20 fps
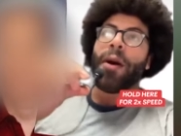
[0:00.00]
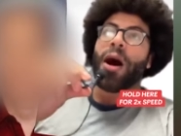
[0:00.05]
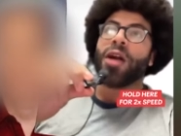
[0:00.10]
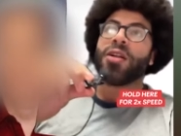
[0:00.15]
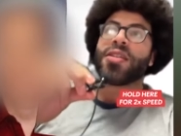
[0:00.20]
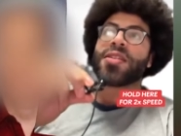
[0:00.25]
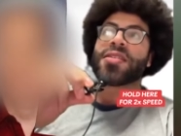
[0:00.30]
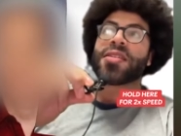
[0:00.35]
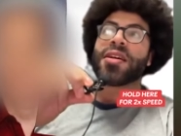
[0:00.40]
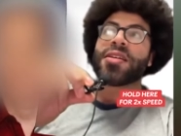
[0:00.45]
On
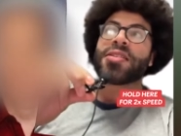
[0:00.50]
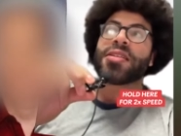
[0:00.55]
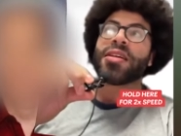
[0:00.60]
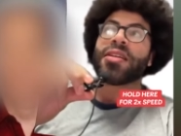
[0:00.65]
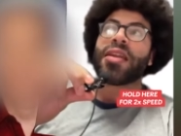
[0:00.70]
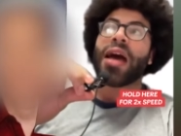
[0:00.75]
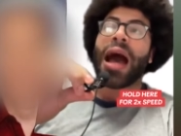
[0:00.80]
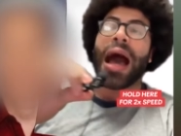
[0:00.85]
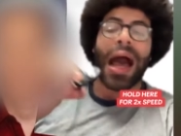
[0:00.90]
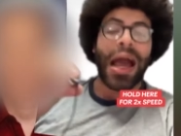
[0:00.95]
discussing the
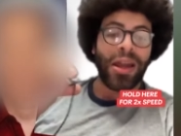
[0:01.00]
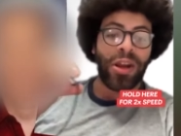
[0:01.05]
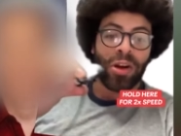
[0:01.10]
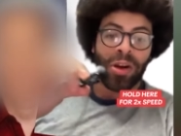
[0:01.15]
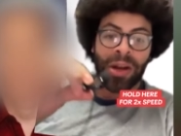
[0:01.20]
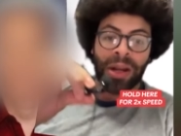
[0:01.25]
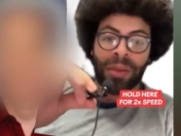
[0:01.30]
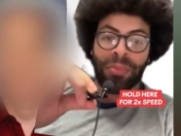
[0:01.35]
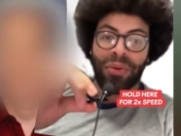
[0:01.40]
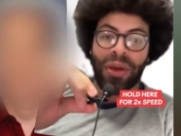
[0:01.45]

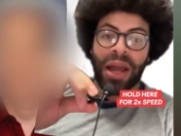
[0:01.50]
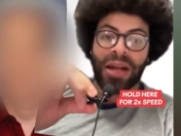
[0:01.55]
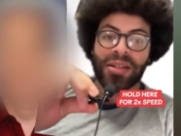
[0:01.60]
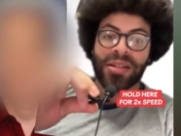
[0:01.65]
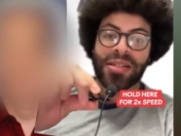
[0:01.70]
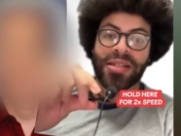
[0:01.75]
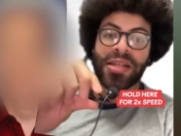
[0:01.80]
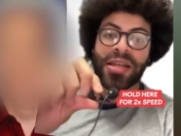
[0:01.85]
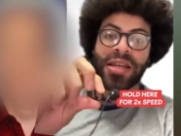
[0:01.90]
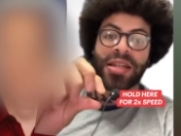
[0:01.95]
hiring
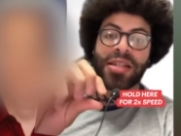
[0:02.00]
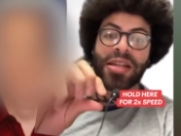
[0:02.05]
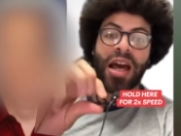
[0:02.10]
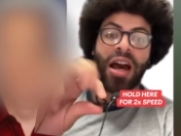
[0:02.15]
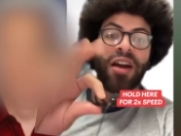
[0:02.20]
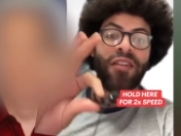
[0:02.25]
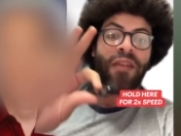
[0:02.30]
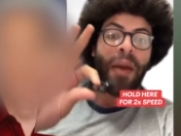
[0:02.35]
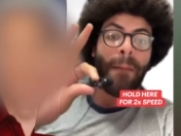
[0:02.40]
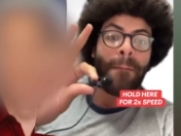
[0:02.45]
practices
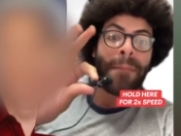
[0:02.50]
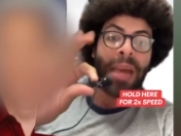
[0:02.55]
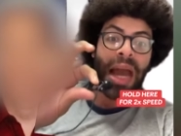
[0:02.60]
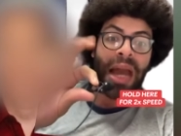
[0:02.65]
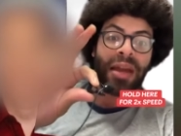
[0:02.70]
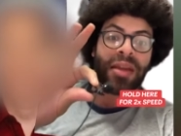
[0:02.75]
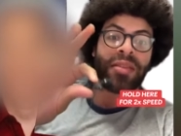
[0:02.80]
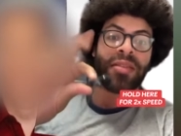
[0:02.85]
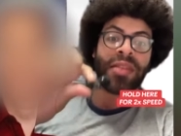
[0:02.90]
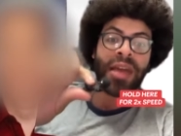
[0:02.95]
of
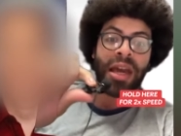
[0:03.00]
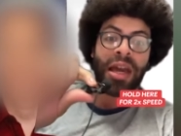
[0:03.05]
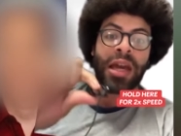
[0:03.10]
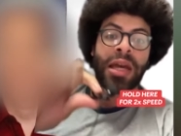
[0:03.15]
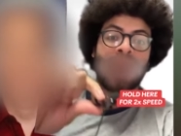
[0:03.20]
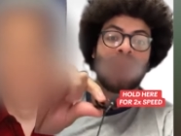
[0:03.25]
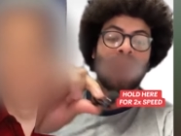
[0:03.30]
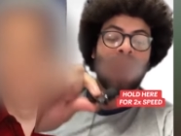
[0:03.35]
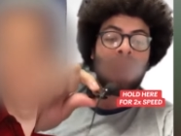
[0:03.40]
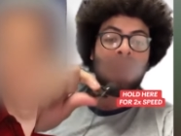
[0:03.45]
back
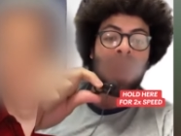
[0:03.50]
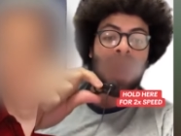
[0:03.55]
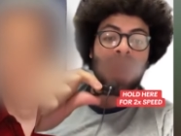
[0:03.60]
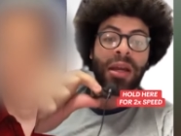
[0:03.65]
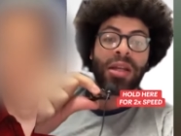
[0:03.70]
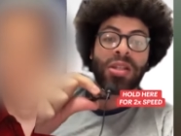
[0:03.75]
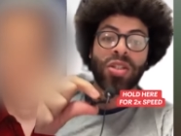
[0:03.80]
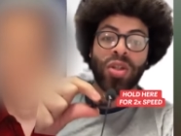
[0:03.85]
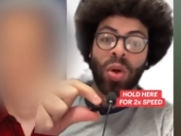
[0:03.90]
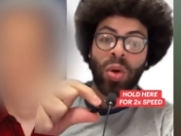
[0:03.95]
then,
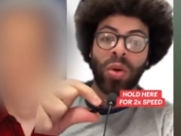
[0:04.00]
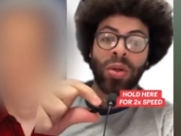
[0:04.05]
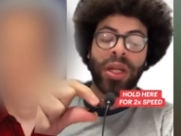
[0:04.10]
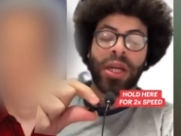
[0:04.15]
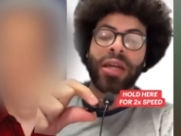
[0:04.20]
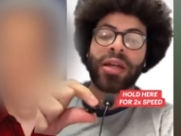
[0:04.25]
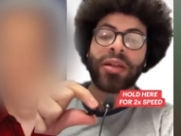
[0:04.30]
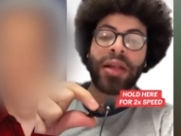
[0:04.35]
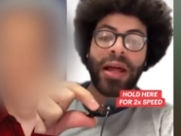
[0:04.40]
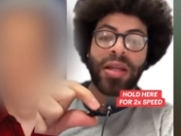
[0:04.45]
told a
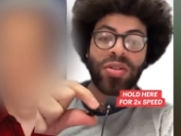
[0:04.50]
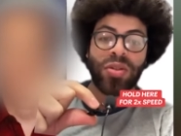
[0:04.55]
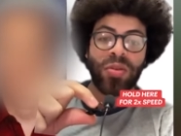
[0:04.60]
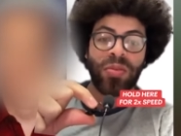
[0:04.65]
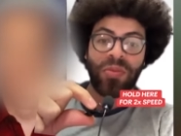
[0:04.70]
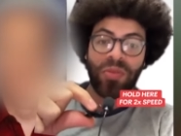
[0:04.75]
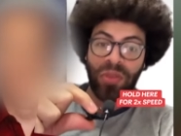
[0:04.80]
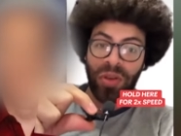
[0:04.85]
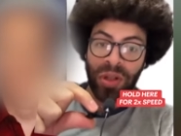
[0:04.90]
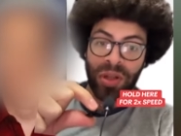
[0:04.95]
classroom
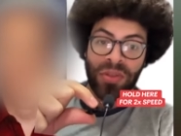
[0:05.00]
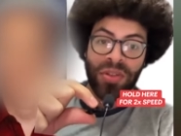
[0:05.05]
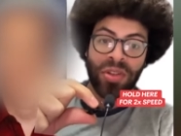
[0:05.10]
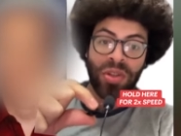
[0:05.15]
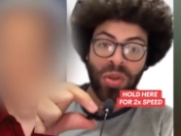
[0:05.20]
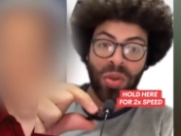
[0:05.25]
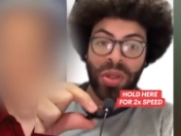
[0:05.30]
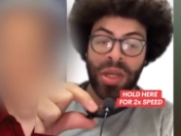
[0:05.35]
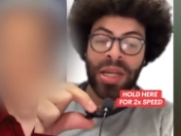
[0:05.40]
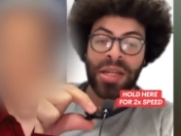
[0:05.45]
full of
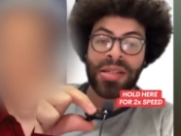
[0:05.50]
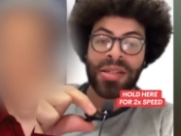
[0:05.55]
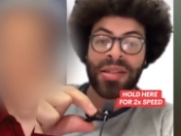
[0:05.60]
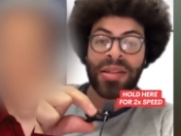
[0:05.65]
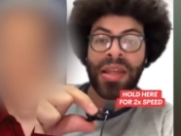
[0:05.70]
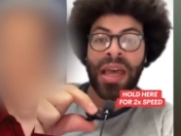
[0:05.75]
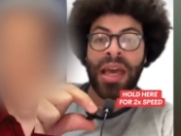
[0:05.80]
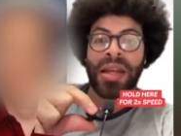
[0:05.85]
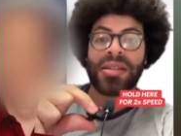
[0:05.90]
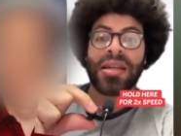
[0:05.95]
students
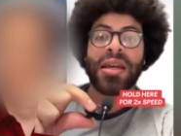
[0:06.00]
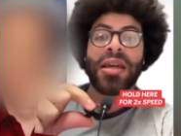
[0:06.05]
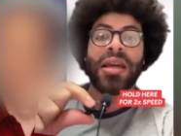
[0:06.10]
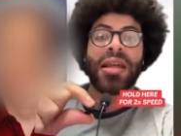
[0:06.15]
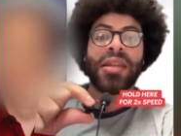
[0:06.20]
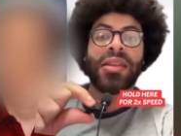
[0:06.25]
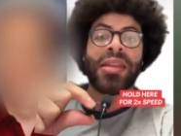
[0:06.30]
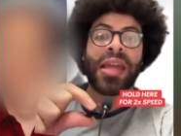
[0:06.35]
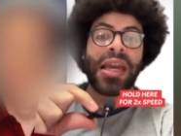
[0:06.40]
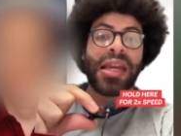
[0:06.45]
that
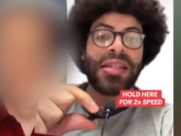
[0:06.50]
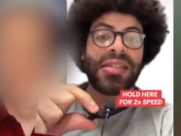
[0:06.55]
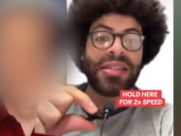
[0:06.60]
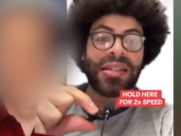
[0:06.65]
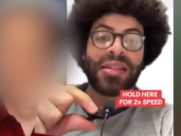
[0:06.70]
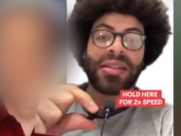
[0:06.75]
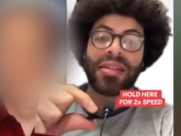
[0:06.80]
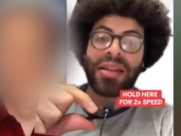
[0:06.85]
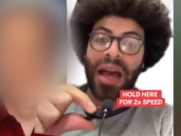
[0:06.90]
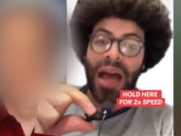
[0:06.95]
they
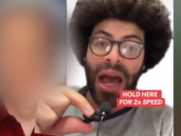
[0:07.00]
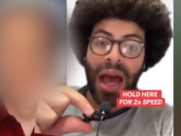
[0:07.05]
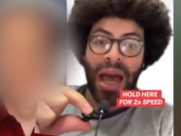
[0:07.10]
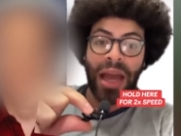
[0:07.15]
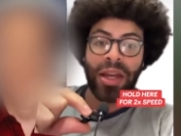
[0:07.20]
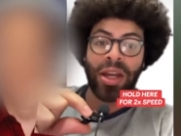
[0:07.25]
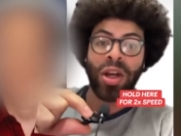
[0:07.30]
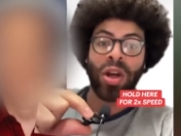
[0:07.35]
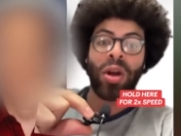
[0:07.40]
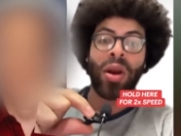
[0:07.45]
didn't
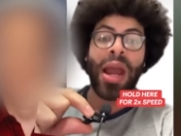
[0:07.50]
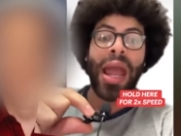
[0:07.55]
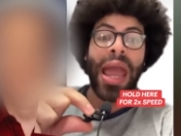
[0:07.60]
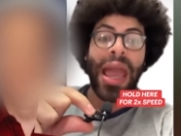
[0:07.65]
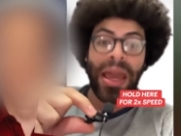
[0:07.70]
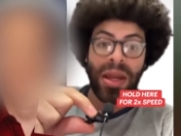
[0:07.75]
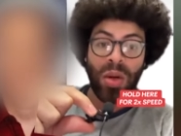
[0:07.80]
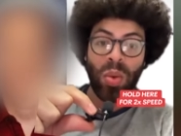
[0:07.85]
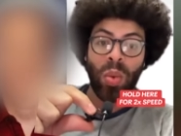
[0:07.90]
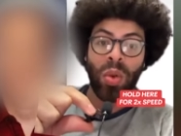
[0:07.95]
hire
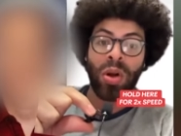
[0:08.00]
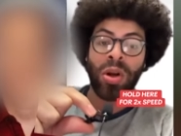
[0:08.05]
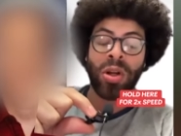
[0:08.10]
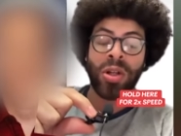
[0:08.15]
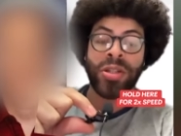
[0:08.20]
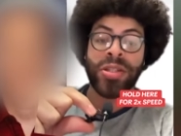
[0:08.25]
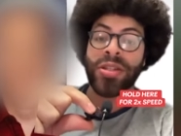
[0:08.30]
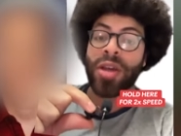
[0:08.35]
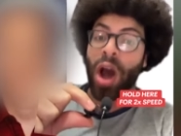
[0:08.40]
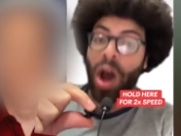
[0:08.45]
N
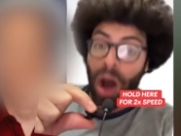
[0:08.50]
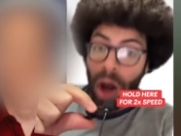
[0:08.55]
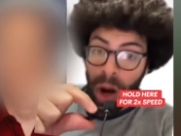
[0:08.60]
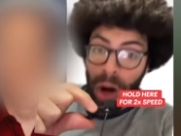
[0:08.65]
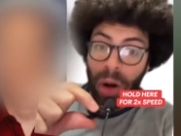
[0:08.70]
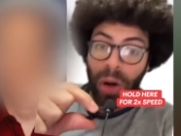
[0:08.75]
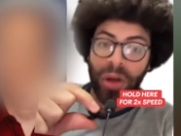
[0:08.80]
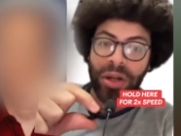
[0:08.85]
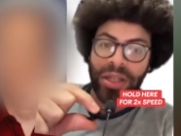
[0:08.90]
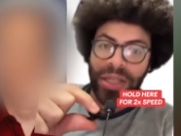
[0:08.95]
words,
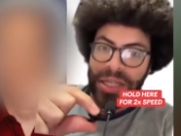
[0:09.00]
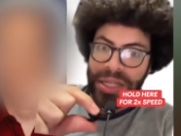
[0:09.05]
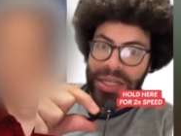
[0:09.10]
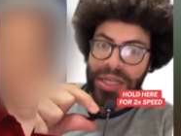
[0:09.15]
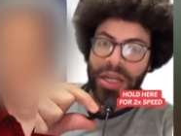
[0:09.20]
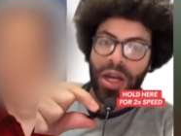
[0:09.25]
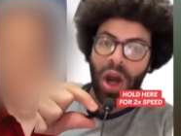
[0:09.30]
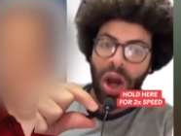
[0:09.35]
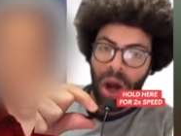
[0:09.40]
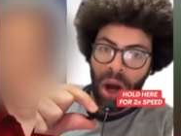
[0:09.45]
hard
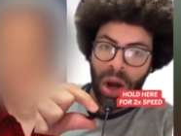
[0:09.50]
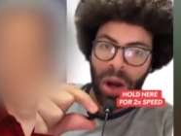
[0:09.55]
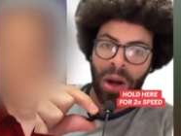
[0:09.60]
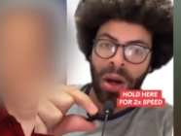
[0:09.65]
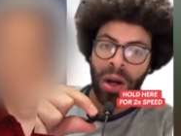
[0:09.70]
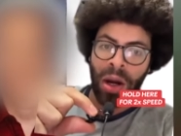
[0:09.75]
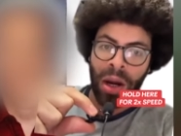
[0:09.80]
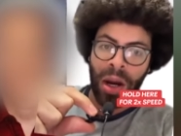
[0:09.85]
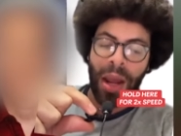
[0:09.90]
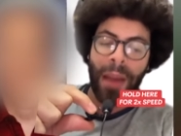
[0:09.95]

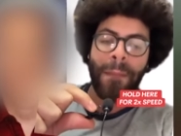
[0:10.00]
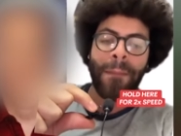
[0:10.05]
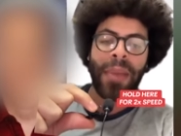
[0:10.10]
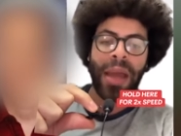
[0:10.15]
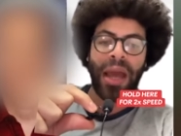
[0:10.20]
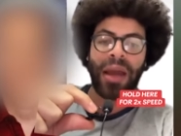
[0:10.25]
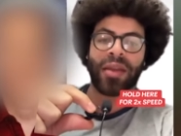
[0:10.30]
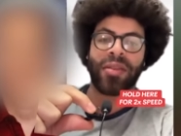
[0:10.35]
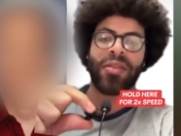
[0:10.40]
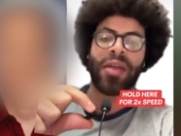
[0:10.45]
ER,
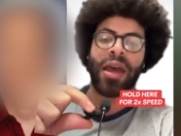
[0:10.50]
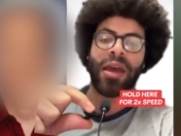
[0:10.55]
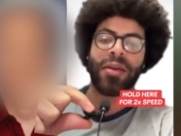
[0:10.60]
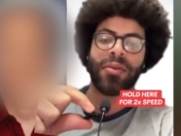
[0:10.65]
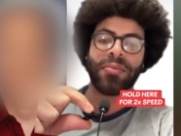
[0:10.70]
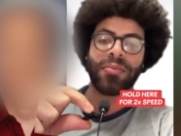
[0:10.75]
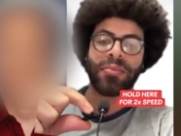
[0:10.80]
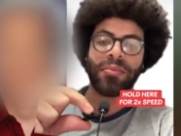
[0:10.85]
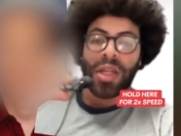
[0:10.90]
back then.